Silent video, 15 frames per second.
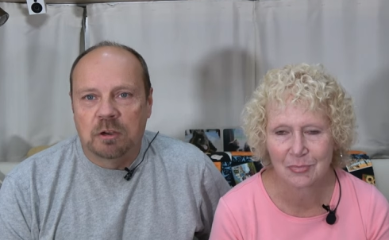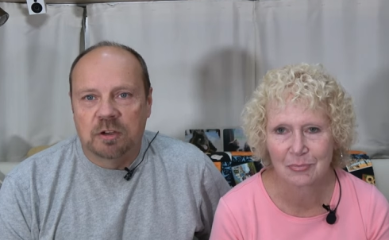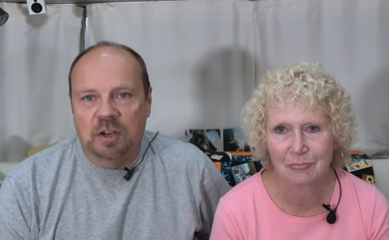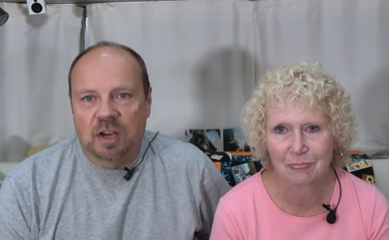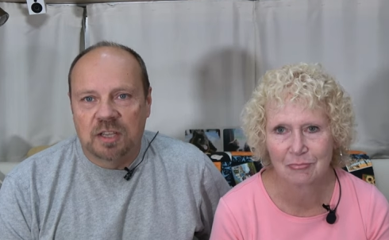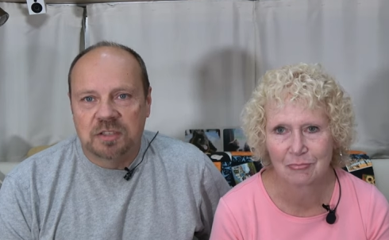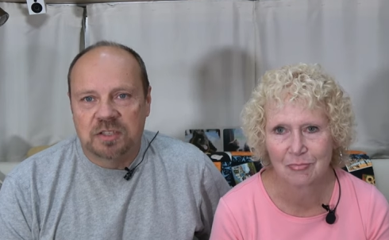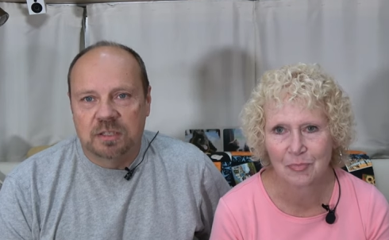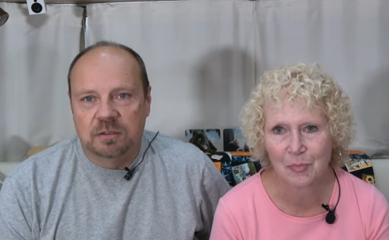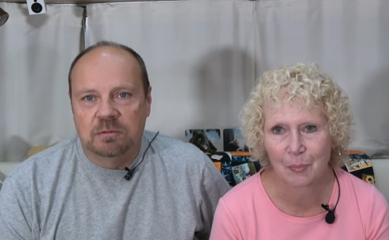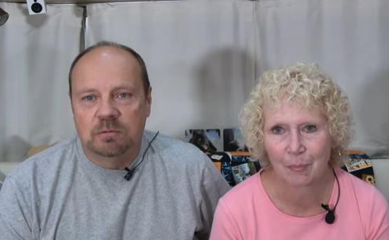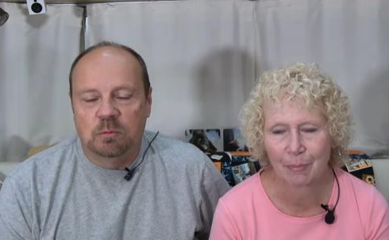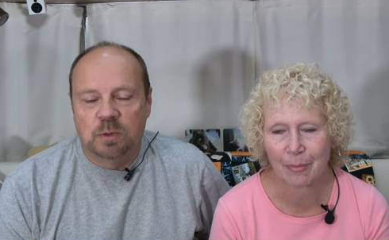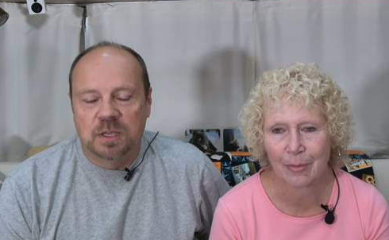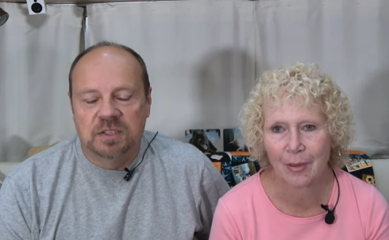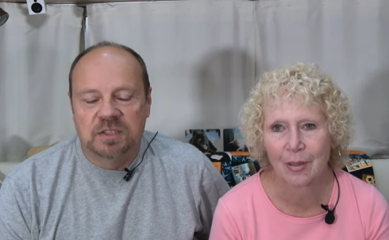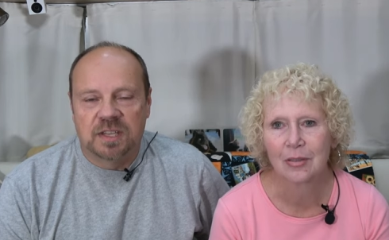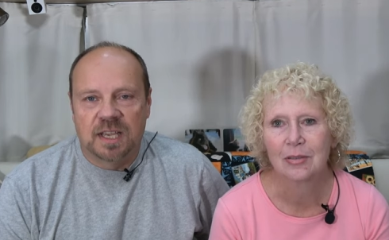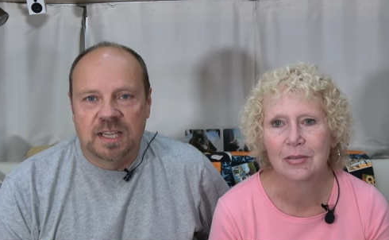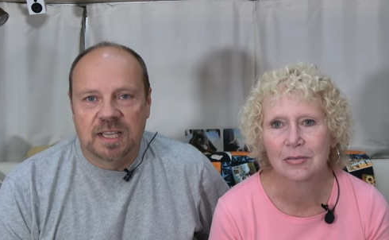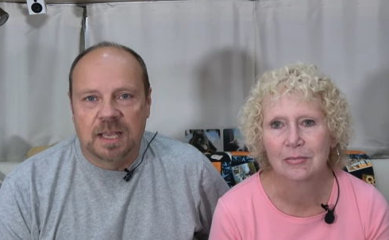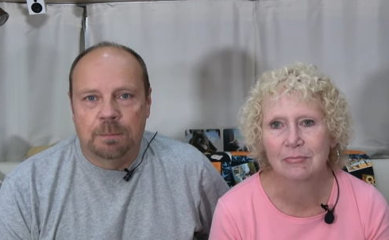Speaker 1: we were in Austin, we
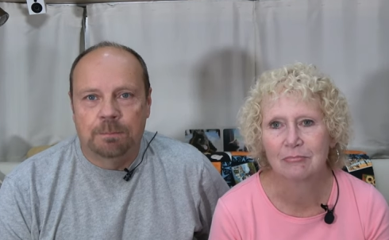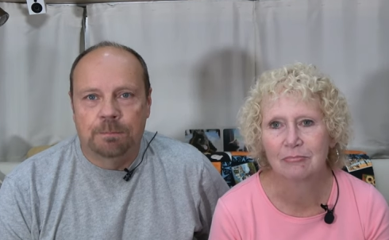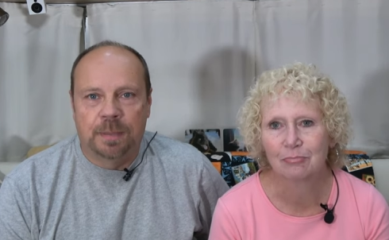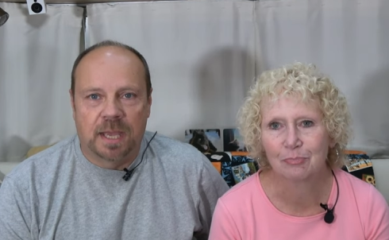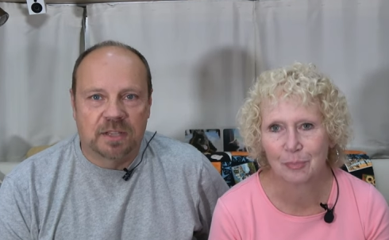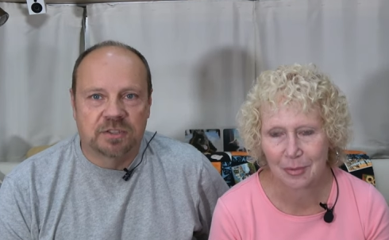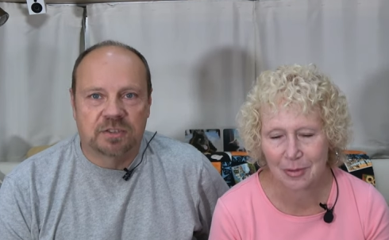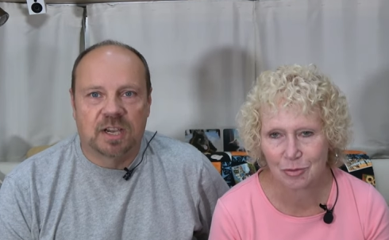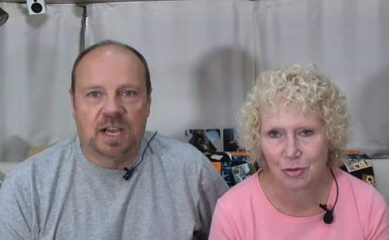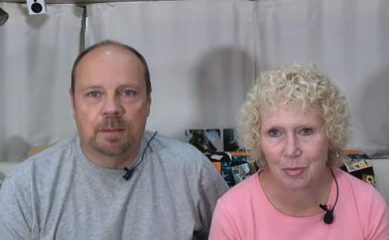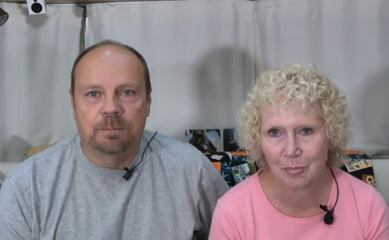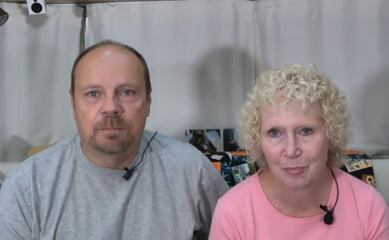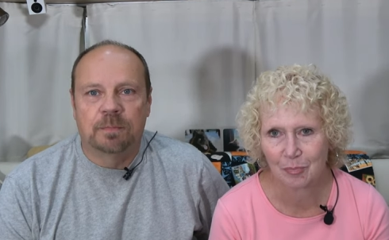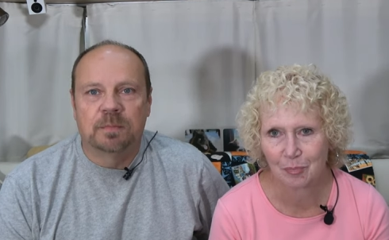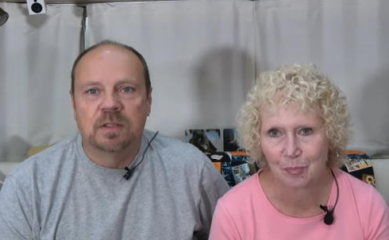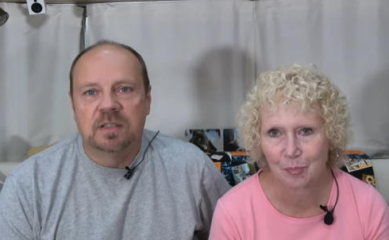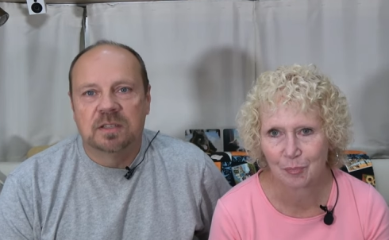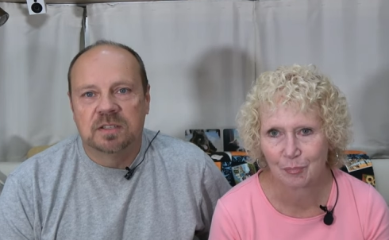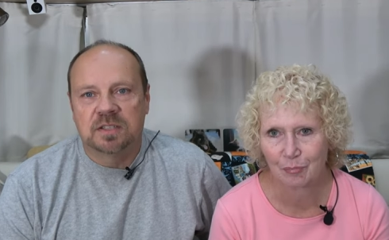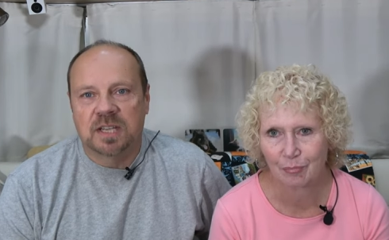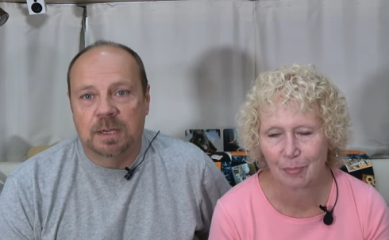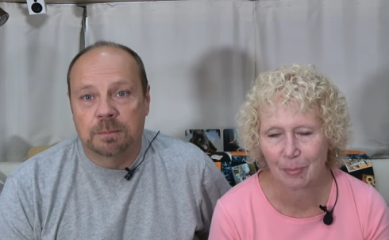stayed at Bastrop
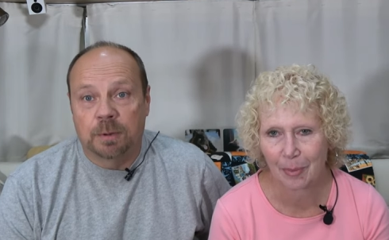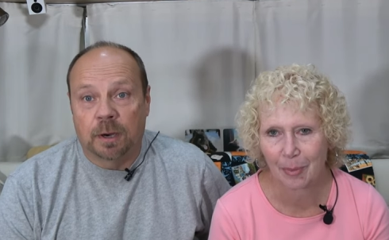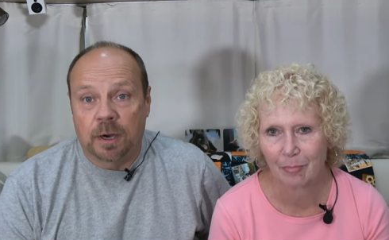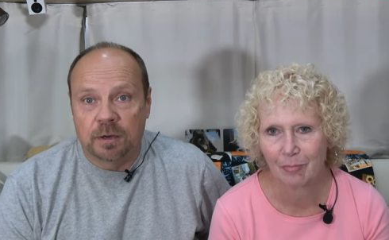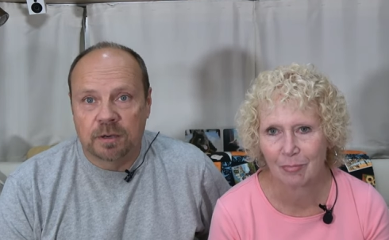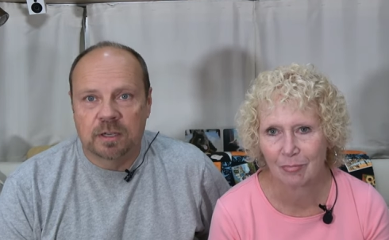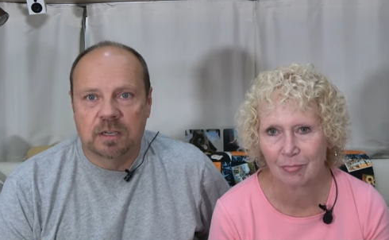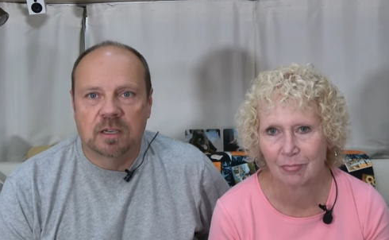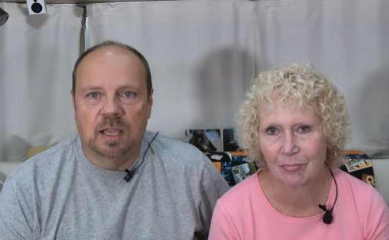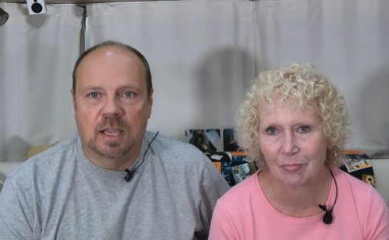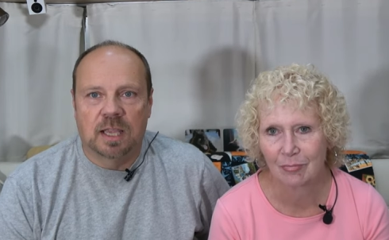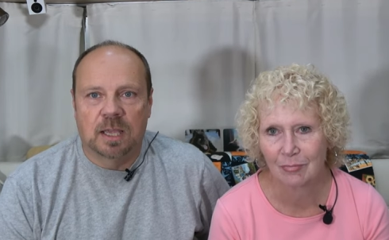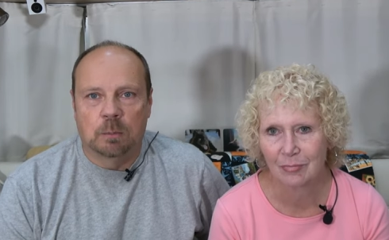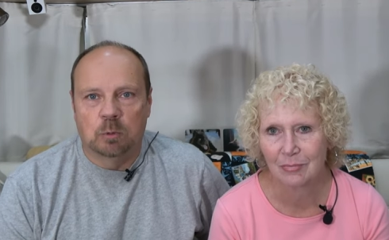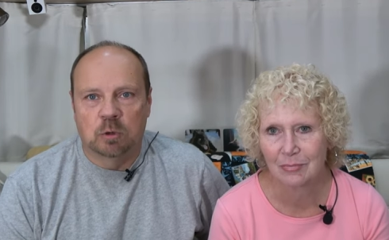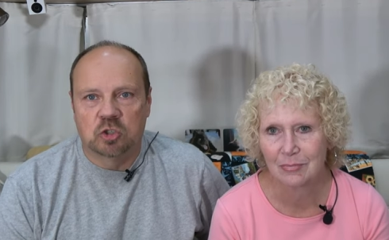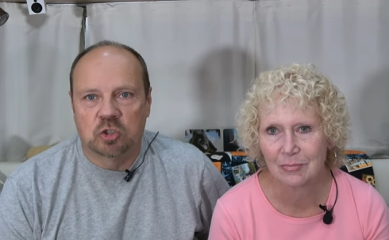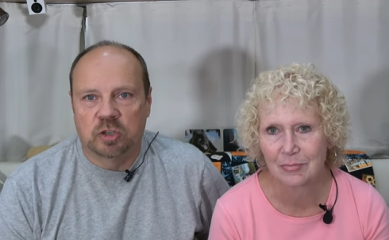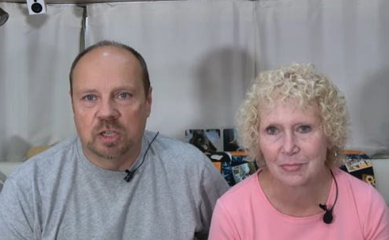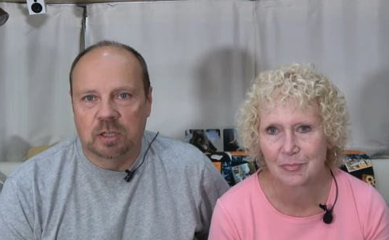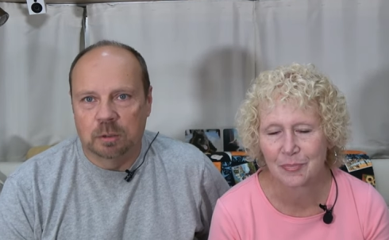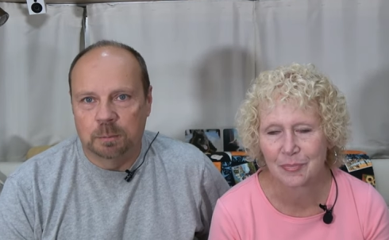State Park, and we'll
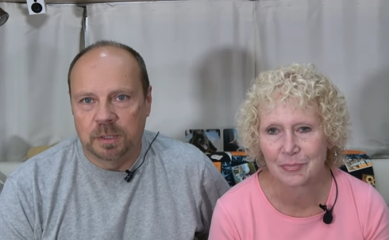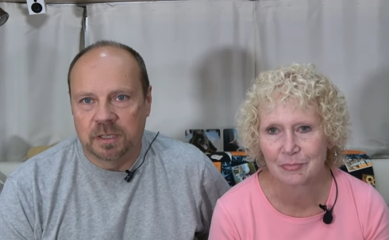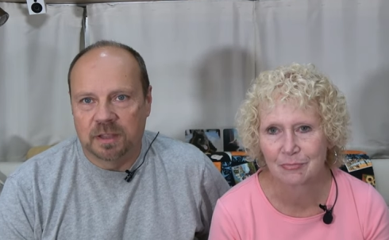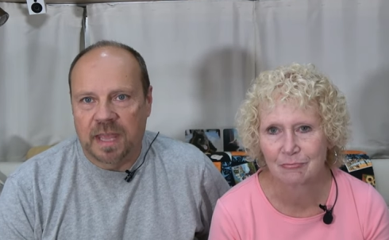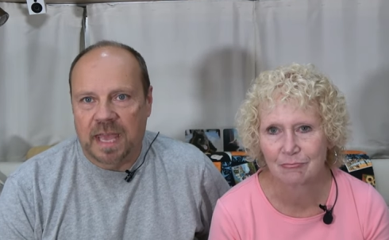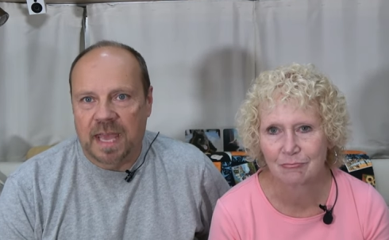show you a little bit of